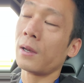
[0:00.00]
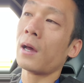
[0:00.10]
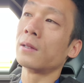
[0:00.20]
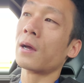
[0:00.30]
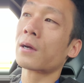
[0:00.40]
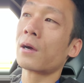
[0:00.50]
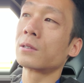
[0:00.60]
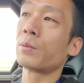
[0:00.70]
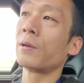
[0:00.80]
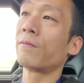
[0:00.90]
and that
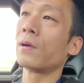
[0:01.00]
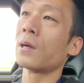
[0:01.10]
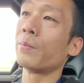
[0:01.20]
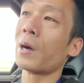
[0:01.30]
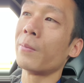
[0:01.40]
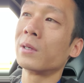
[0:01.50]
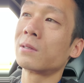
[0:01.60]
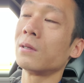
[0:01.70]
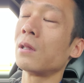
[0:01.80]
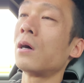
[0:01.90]
car is pretty fun. I
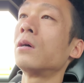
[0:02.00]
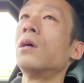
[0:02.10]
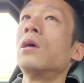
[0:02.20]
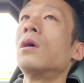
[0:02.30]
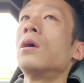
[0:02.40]
miss it a lot.